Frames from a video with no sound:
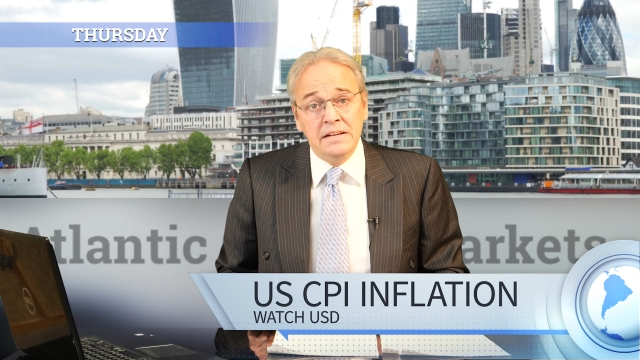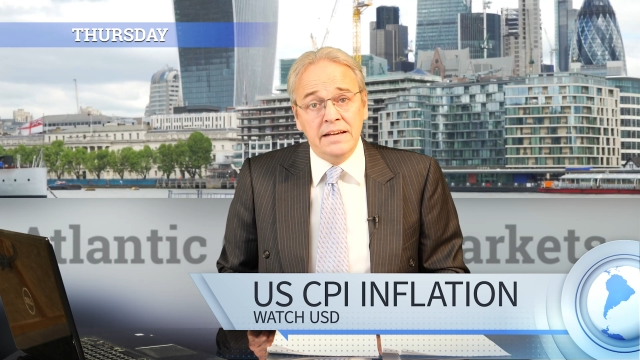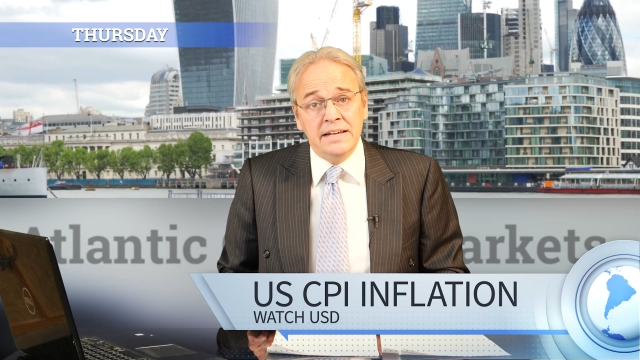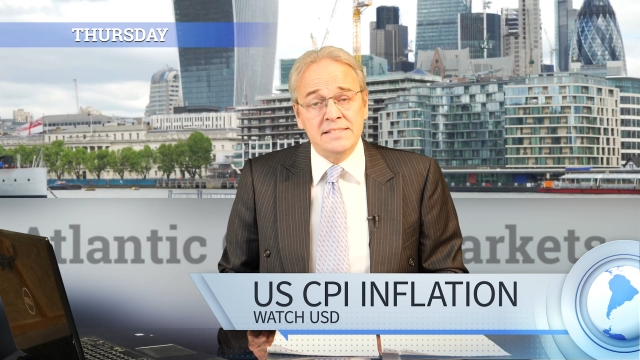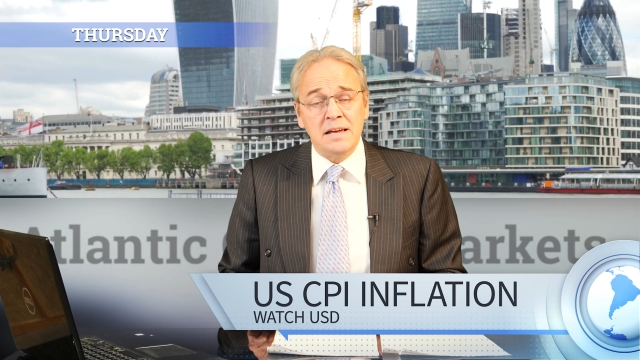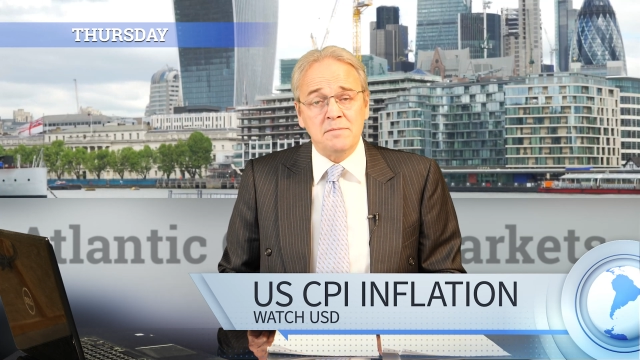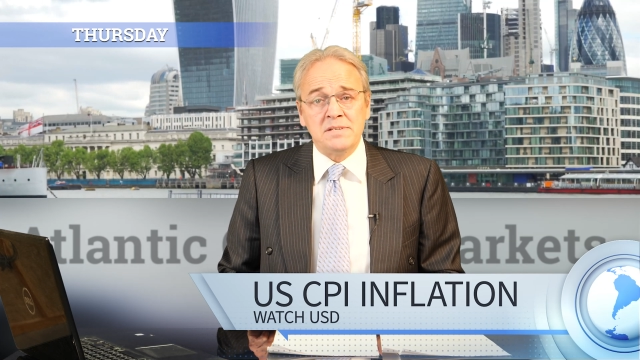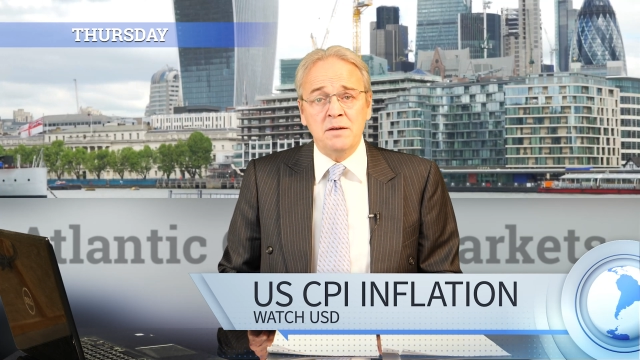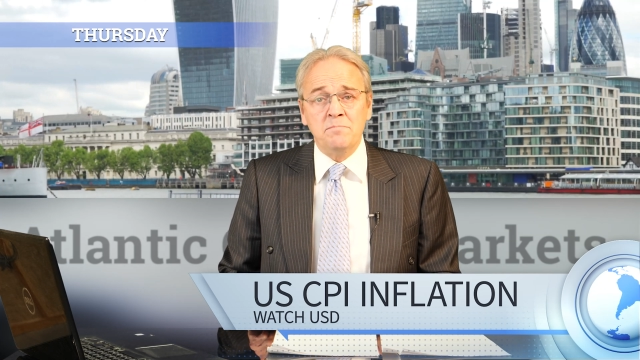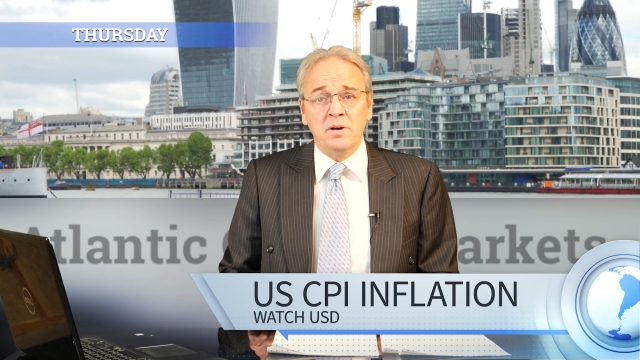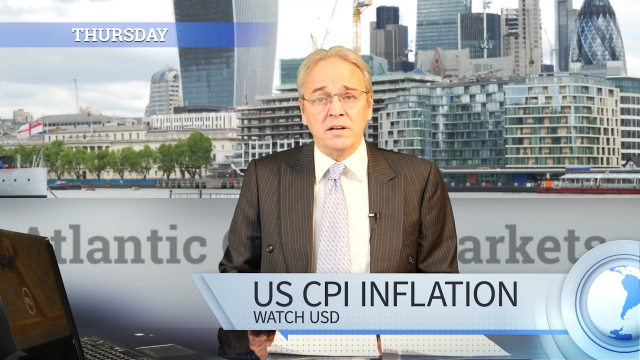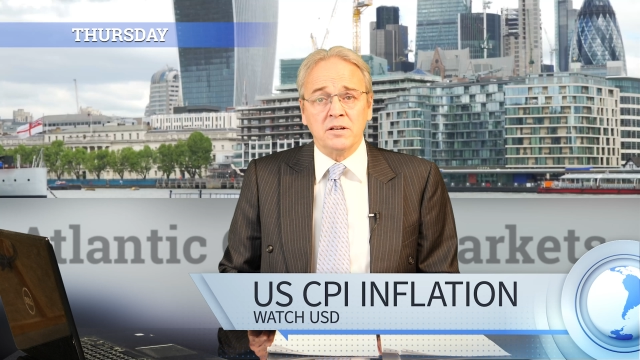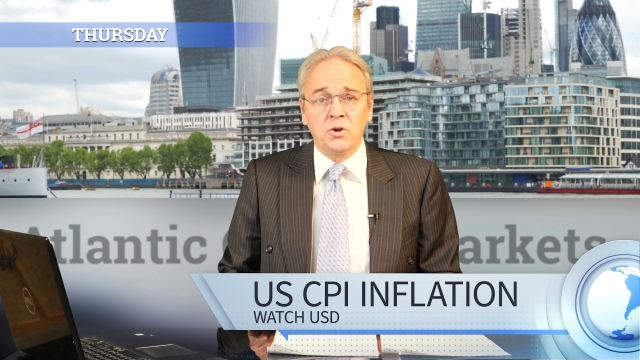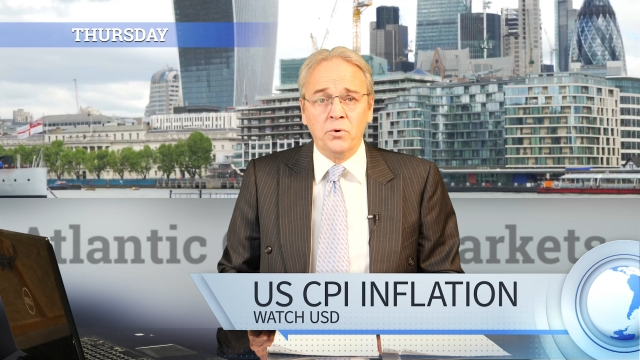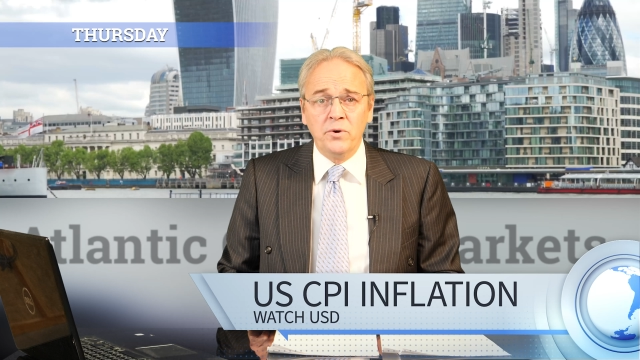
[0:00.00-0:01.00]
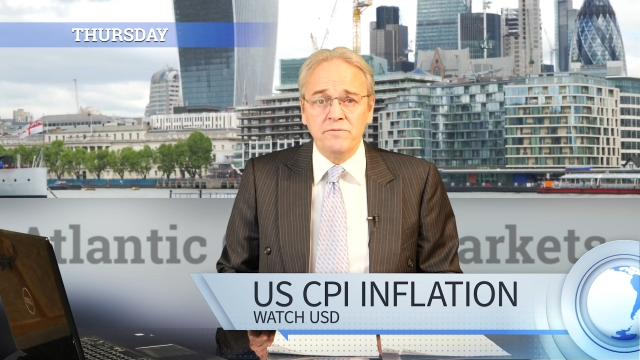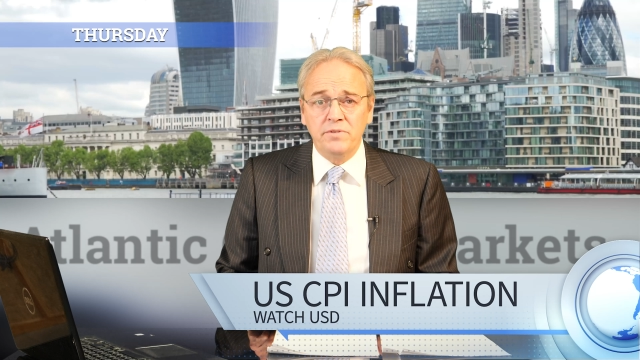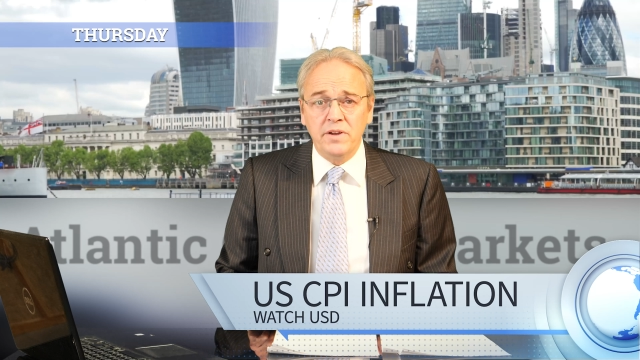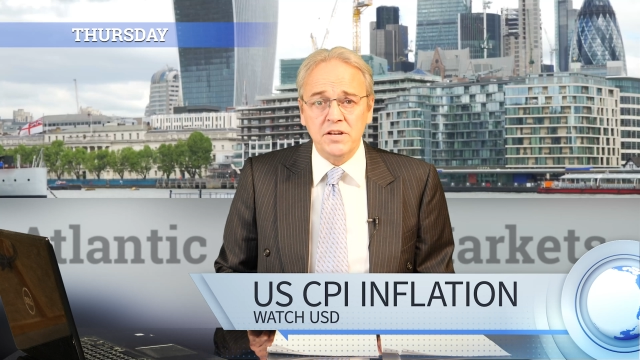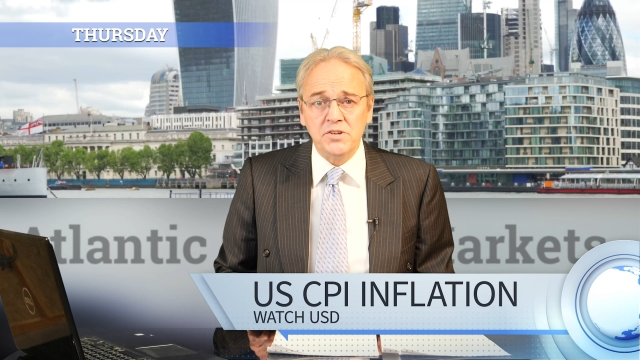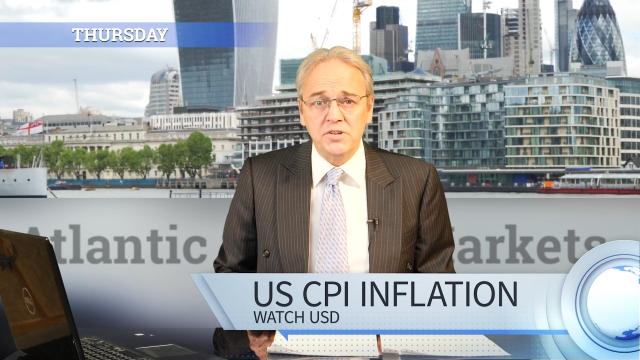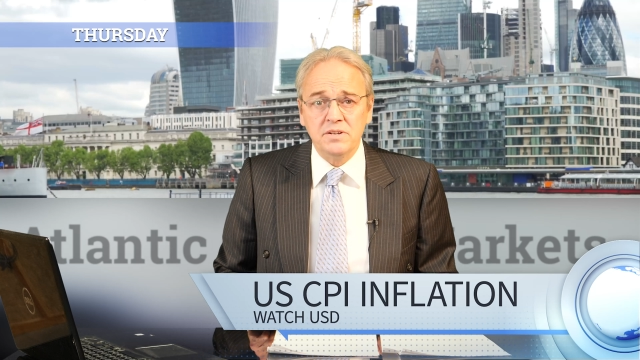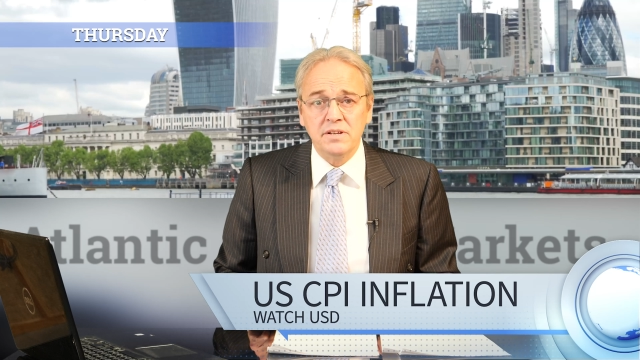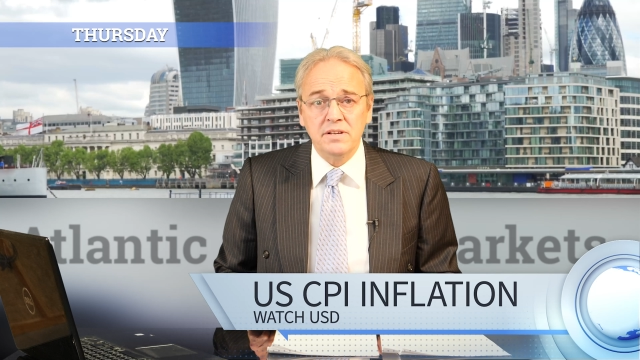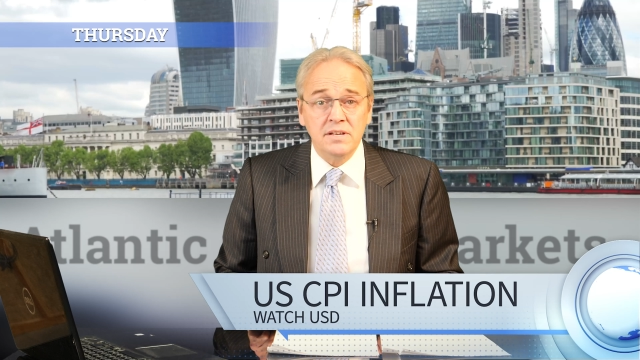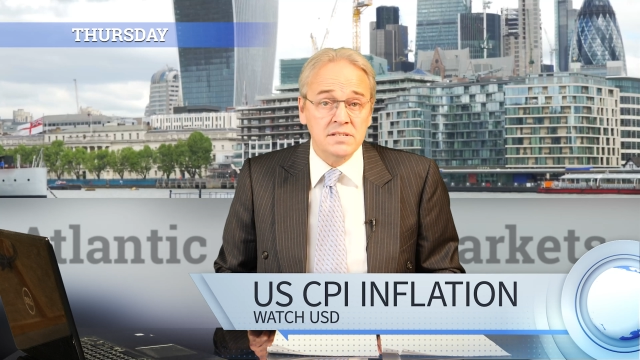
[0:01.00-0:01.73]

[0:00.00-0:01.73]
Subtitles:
In September, core inflation